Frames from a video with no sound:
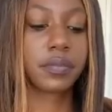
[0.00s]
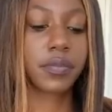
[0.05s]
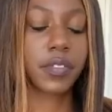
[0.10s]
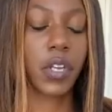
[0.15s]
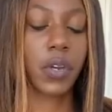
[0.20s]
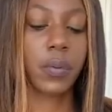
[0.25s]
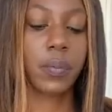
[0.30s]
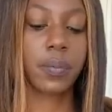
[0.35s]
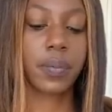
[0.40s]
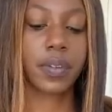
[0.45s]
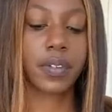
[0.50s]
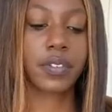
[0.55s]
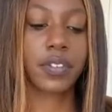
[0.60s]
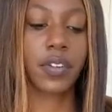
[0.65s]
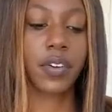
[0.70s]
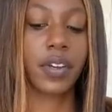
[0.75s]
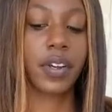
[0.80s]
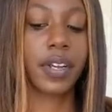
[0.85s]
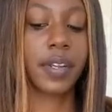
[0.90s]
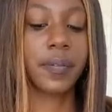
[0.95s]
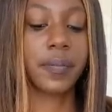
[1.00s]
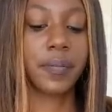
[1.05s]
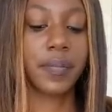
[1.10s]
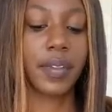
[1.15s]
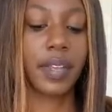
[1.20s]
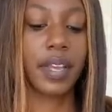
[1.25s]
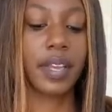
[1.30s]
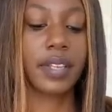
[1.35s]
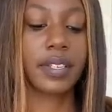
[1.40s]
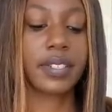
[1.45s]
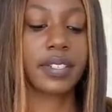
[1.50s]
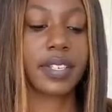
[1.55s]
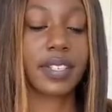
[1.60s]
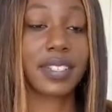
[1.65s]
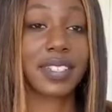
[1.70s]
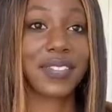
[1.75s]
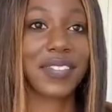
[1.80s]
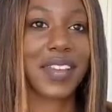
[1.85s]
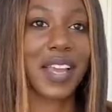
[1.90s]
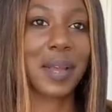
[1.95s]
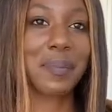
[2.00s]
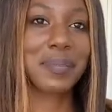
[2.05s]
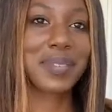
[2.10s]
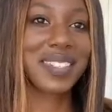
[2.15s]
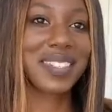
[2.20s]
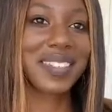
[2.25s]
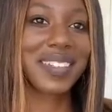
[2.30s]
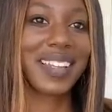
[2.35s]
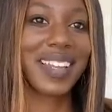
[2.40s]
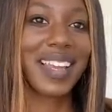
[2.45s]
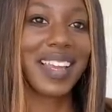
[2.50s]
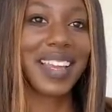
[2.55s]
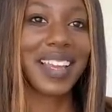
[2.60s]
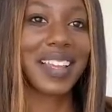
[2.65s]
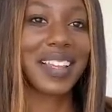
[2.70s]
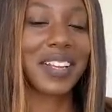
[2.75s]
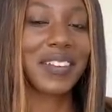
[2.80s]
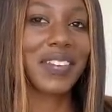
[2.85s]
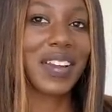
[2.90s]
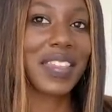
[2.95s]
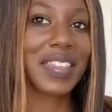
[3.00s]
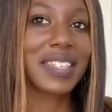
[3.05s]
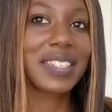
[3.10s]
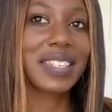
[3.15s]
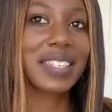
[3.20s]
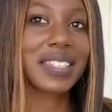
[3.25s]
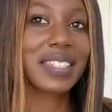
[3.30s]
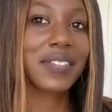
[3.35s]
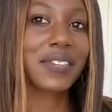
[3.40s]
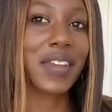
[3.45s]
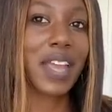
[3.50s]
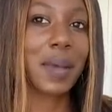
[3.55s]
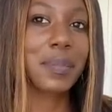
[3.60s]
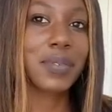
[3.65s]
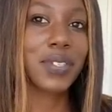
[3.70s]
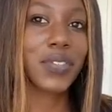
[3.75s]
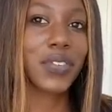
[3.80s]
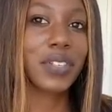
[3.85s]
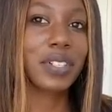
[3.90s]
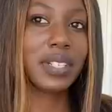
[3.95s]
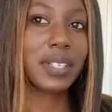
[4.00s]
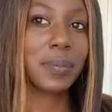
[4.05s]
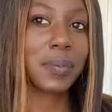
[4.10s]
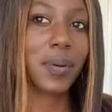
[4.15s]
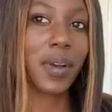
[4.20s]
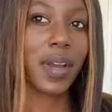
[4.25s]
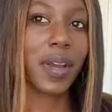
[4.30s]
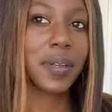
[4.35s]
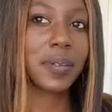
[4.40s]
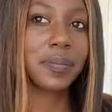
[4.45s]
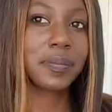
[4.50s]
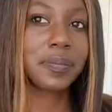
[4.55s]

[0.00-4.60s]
Oh, sorry. Six of Cups. Clarify the Six of Cups for Libra.